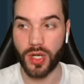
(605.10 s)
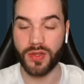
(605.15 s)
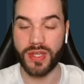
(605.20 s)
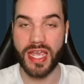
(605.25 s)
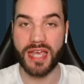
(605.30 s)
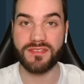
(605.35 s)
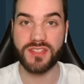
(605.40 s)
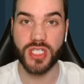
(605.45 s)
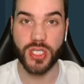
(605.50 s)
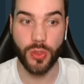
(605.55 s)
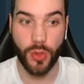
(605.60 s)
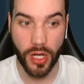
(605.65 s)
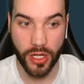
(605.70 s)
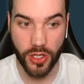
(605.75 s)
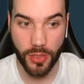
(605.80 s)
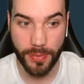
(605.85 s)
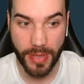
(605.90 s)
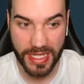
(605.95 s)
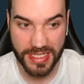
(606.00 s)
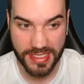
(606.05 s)
only have two
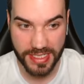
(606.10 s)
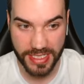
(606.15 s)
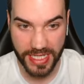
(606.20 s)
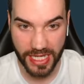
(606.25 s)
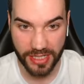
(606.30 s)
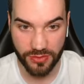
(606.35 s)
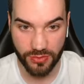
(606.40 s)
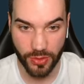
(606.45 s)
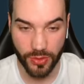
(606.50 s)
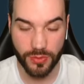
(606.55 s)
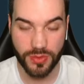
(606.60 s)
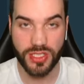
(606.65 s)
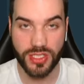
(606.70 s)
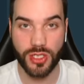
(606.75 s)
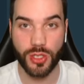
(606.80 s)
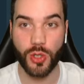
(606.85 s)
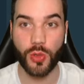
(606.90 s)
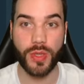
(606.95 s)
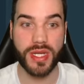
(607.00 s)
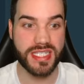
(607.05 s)
hundred bets to get through.
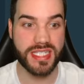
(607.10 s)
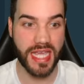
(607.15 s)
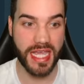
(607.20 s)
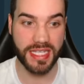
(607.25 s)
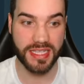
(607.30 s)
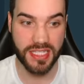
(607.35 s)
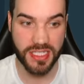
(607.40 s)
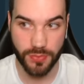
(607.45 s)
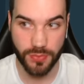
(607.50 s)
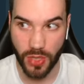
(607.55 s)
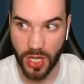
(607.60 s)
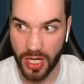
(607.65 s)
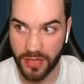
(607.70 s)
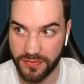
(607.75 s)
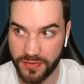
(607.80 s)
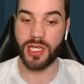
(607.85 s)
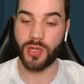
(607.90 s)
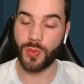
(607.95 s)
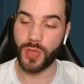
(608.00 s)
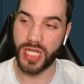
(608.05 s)
Do we take this
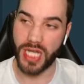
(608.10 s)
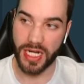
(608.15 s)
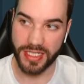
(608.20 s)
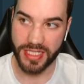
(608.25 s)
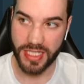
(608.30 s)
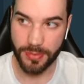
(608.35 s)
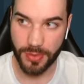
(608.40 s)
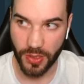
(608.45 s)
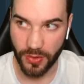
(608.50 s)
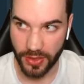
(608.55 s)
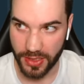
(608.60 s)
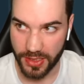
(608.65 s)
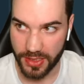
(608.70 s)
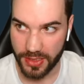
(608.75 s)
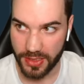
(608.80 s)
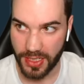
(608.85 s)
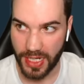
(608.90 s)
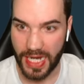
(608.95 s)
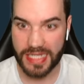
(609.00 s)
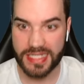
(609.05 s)
profit? We got to keep going.
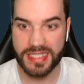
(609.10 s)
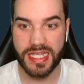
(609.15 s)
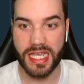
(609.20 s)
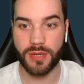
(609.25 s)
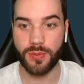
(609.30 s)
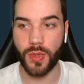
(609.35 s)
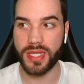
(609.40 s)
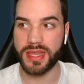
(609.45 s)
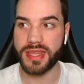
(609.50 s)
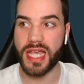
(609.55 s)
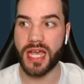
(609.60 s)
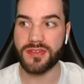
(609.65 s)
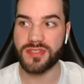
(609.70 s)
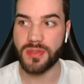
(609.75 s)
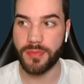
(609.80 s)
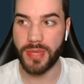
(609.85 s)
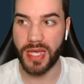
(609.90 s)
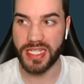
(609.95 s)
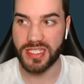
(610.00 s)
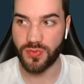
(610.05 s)
I said one thousand
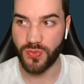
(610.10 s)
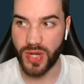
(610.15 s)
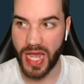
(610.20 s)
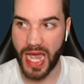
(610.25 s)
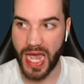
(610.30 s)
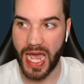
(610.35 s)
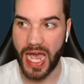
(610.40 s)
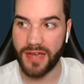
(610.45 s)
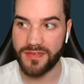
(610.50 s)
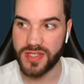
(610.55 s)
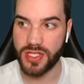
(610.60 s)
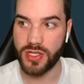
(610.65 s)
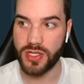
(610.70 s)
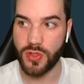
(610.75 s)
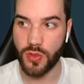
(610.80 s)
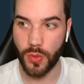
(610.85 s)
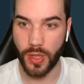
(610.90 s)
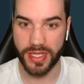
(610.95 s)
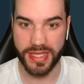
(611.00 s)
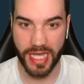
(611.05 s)
bets. We have to do
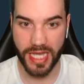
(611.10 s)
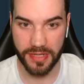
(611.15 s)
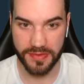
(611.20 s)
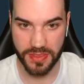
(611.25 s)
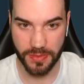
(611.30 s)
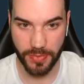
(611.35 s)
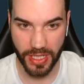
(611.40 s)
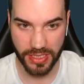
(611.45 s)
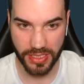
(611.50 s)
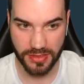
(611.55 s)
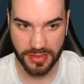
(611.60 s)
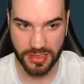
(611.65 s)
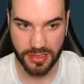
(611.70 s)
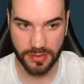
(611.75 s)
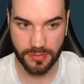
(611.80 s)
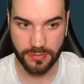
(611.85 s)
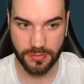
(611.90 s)
one thousand bets.